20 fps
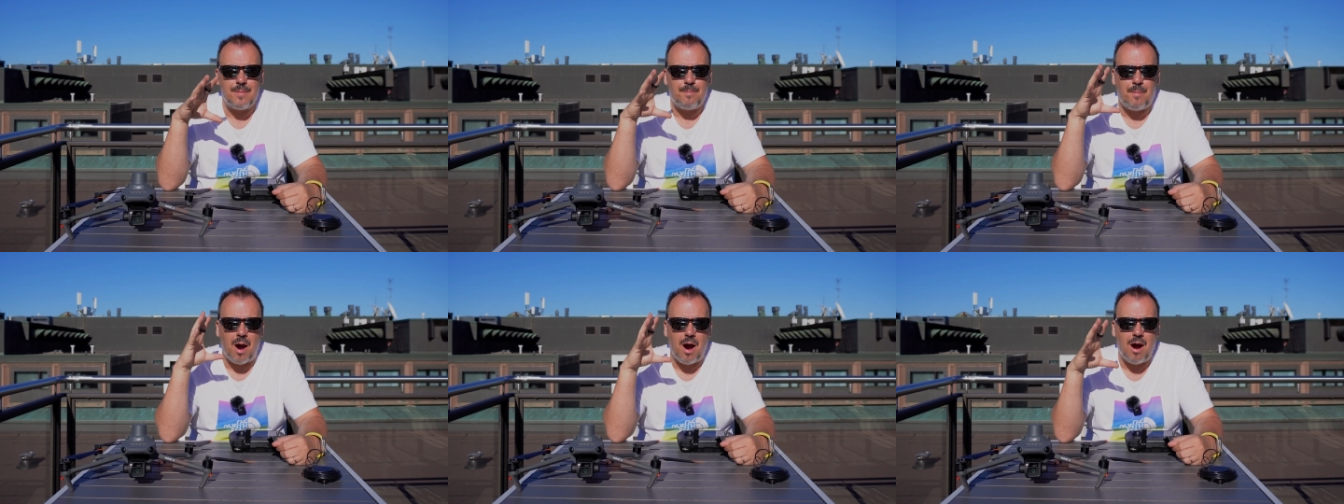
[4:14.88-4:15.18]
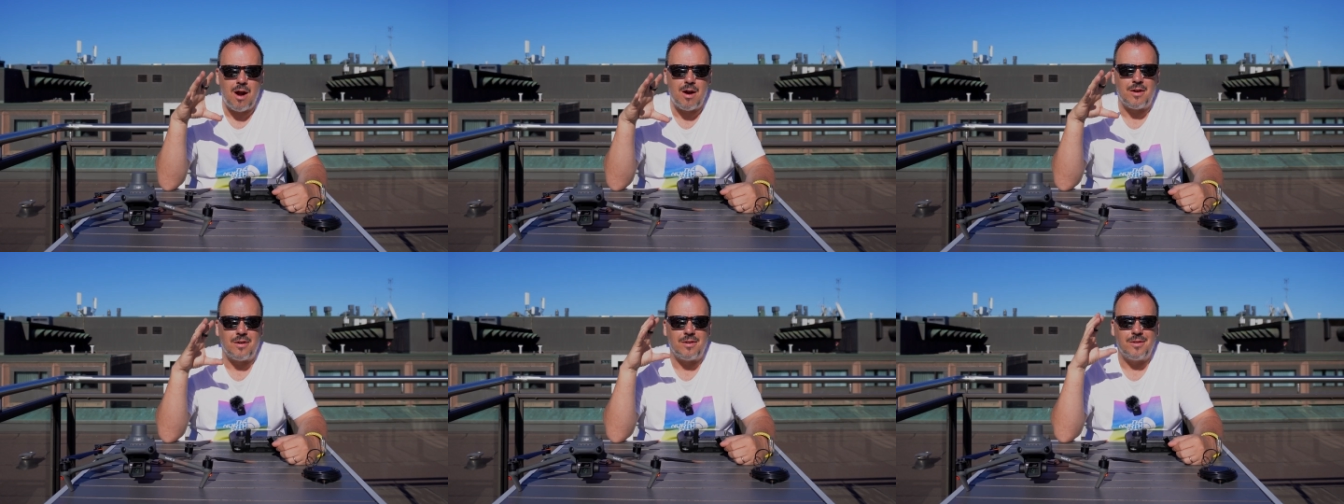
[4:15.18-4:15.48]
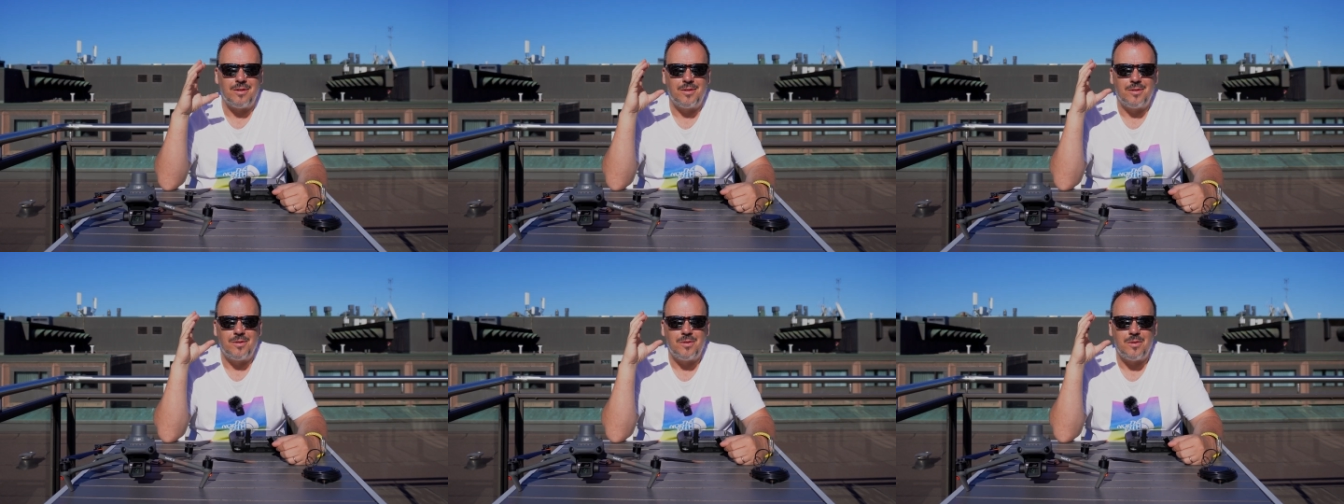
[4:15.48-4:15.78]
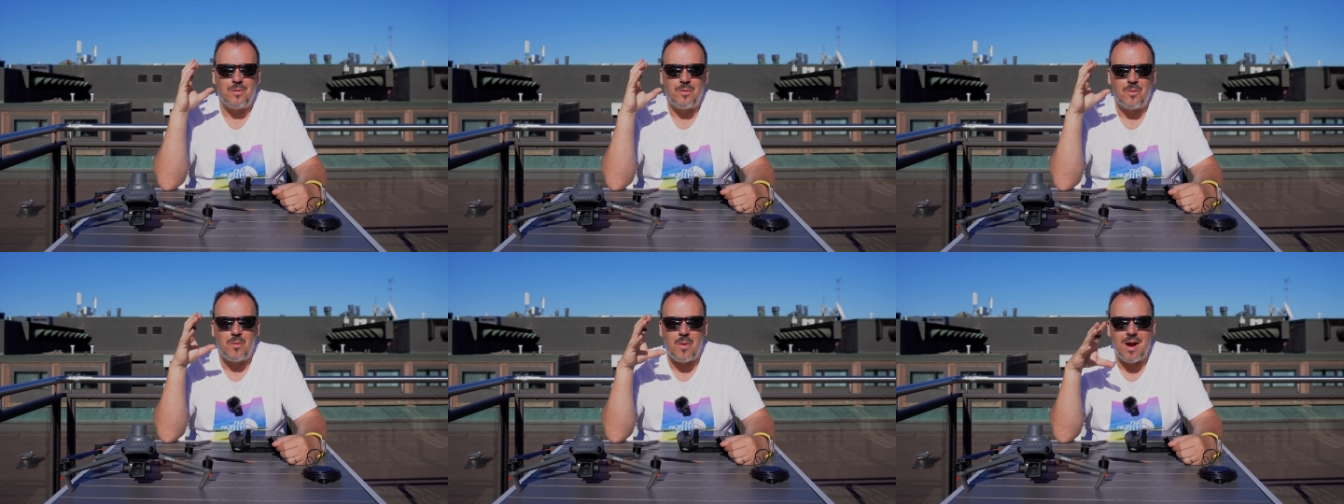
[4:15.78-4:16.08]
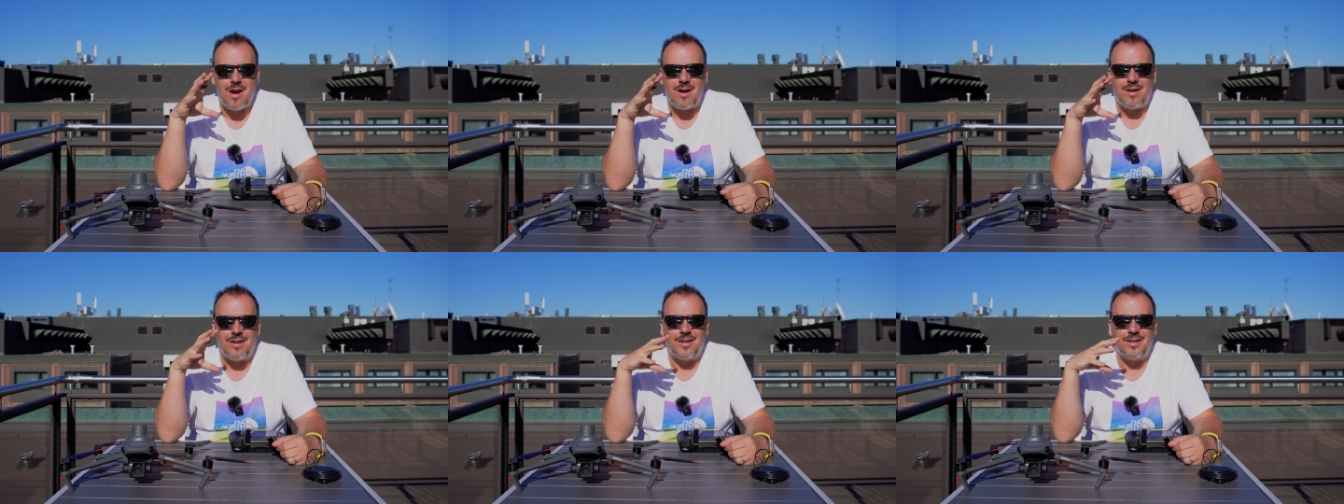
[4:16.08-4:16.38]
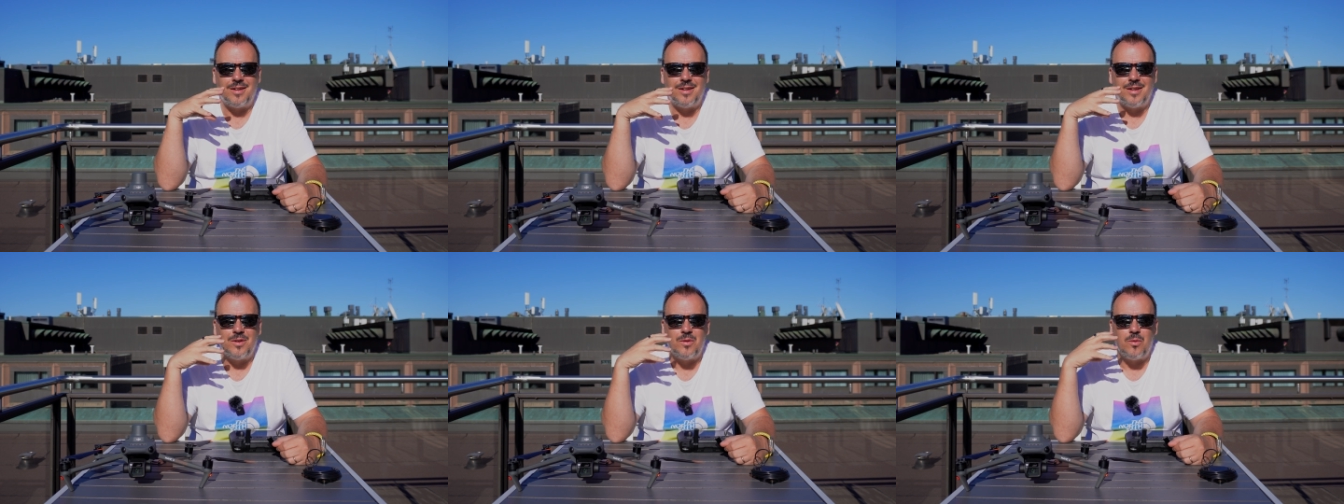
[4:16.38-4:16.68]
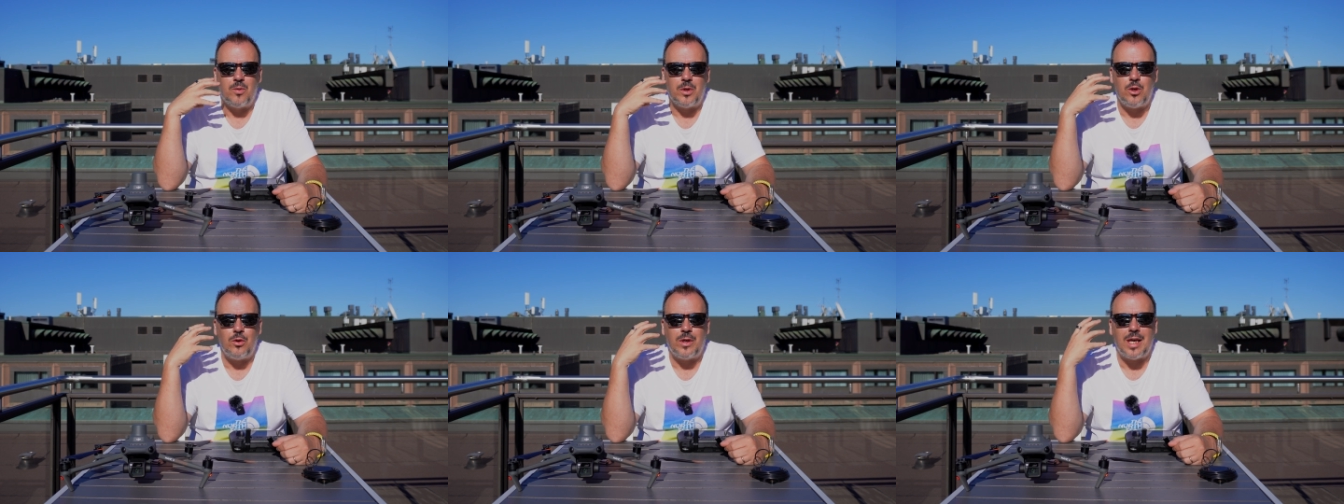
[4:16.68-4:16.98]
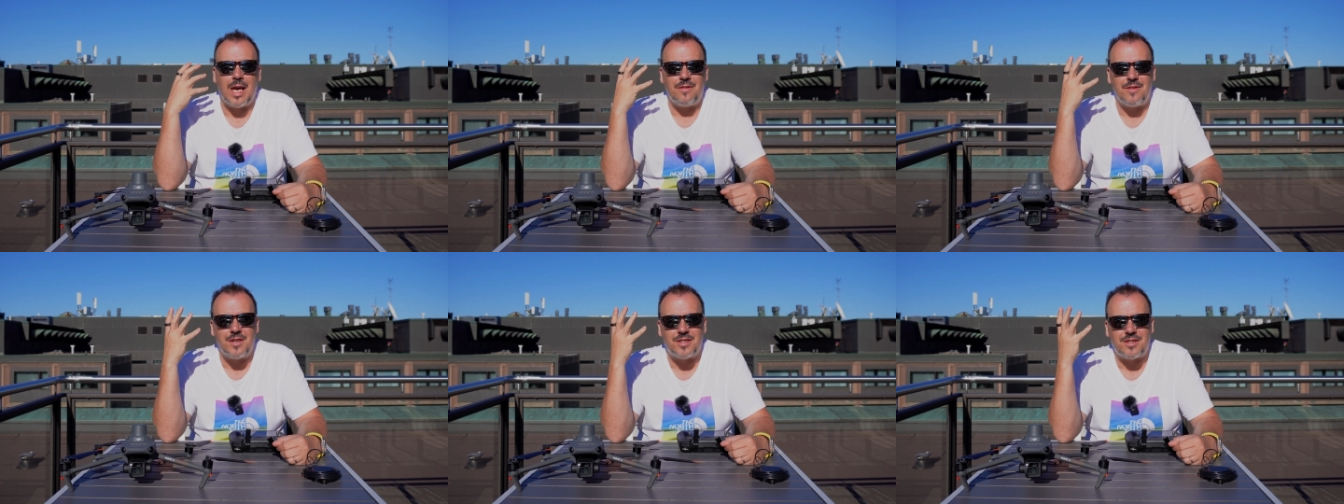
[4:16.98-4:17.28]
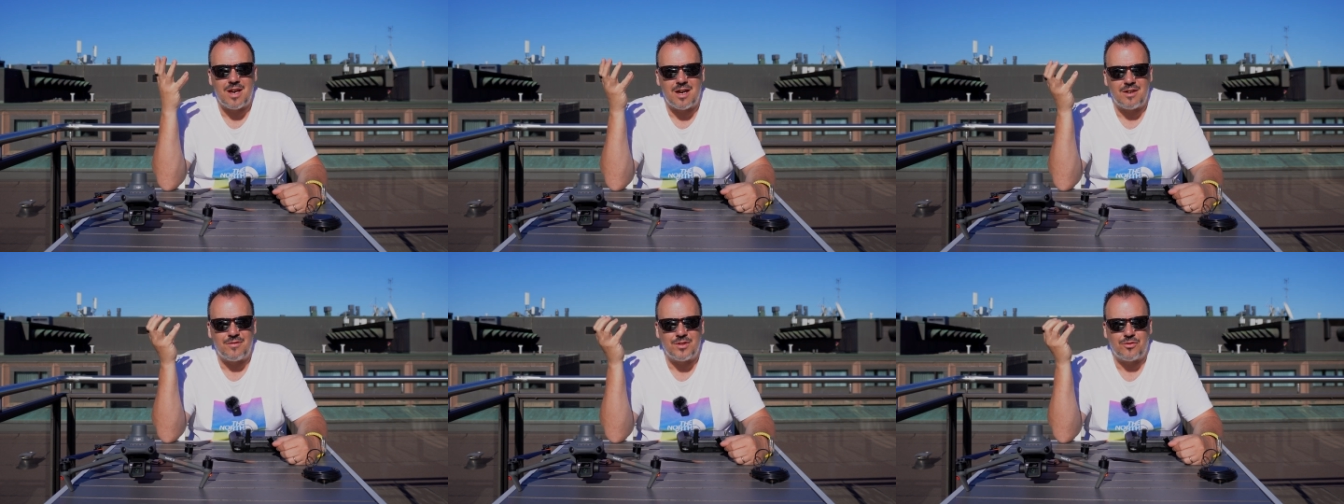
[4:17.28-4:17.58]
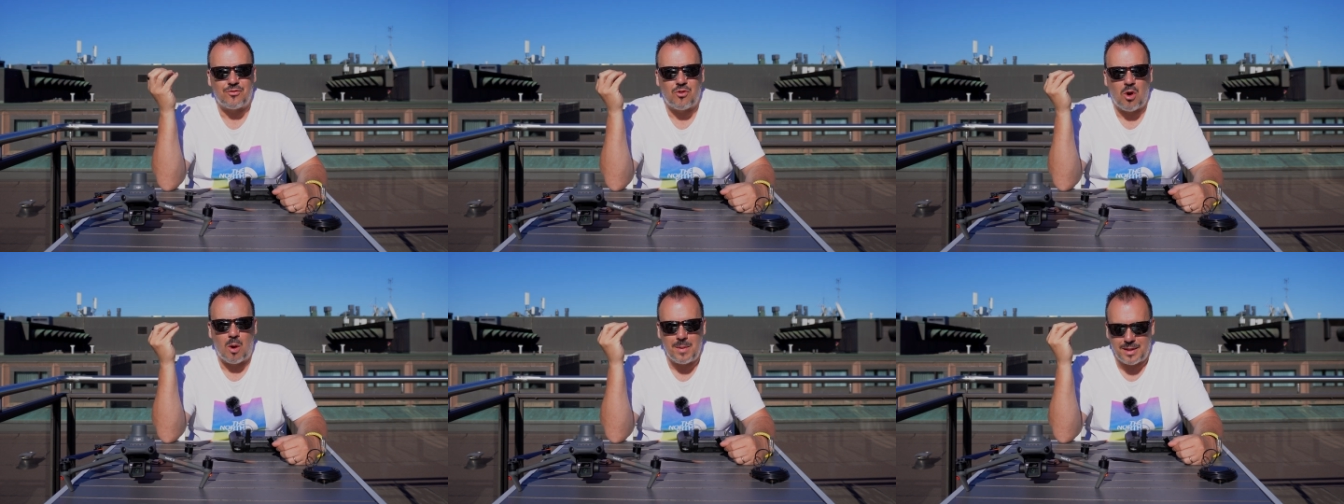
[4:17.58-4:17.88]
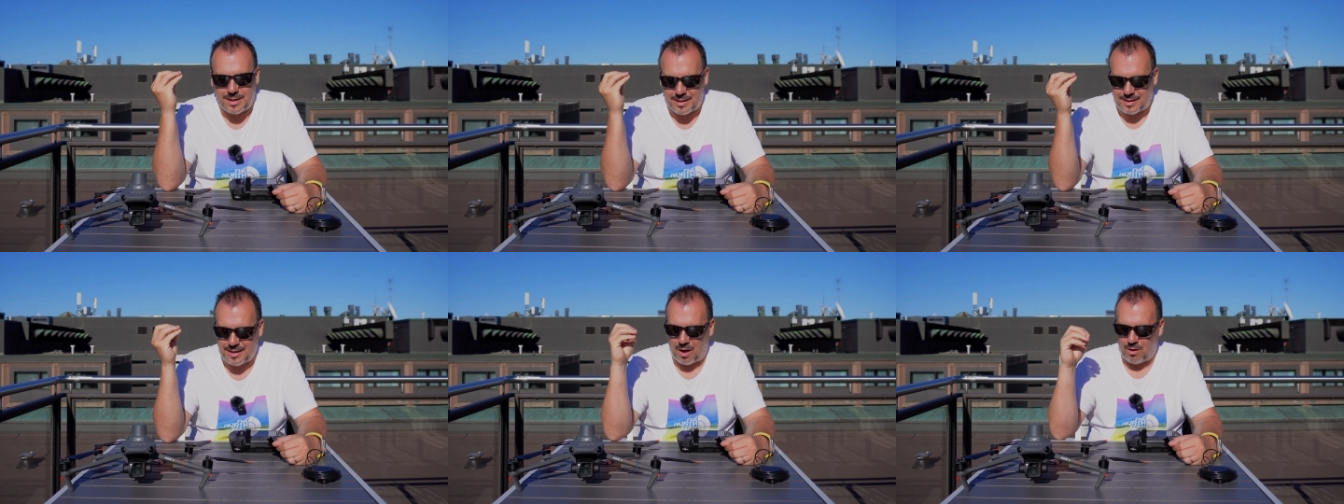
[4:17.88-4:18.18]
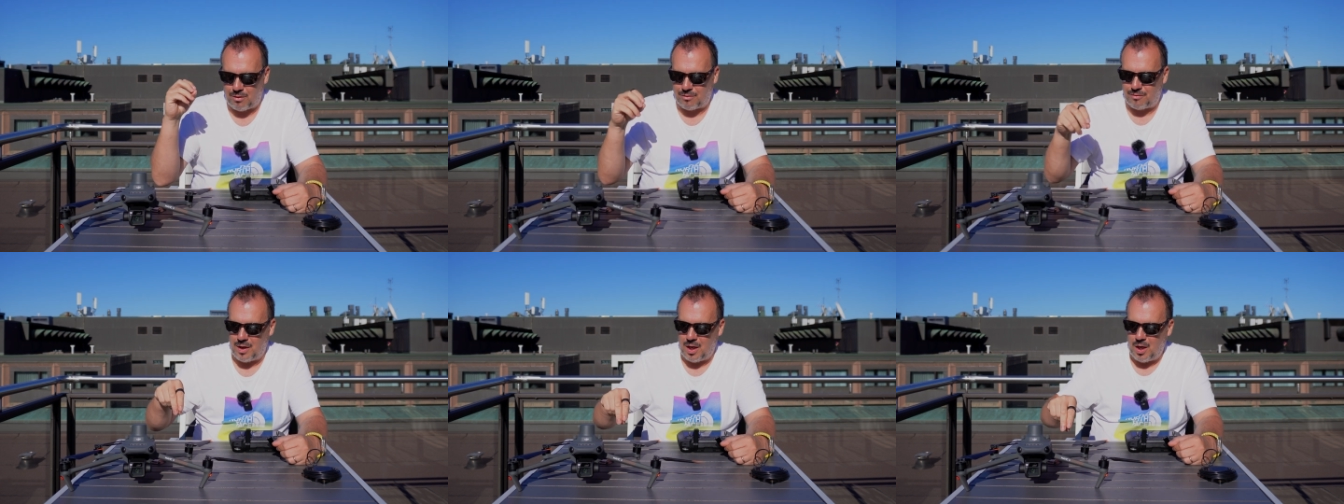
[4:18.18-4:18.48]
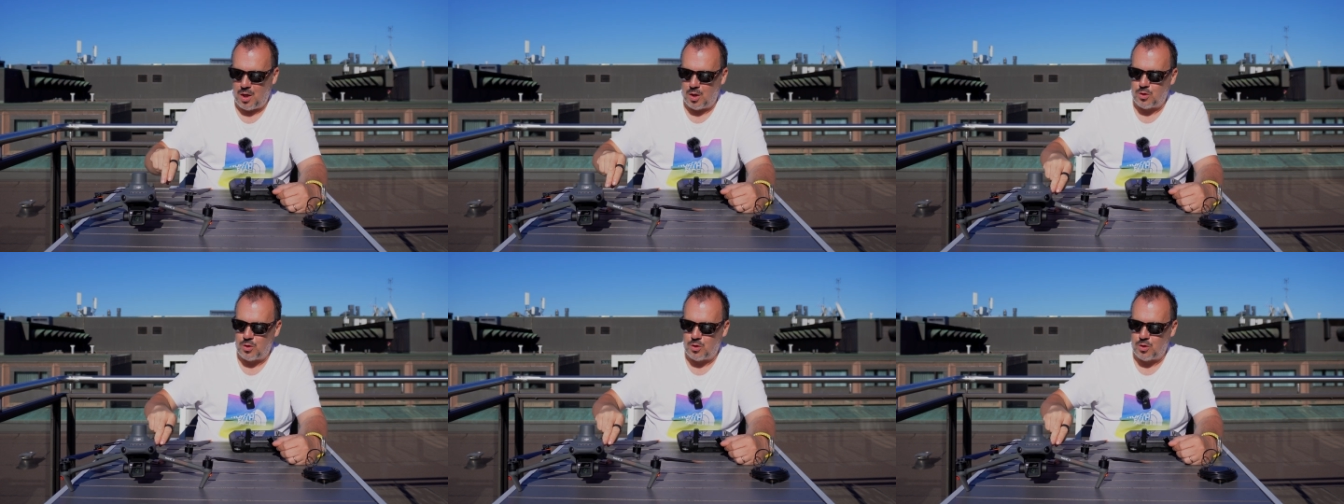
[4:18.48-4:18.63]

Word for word: the part where you get the service from itself.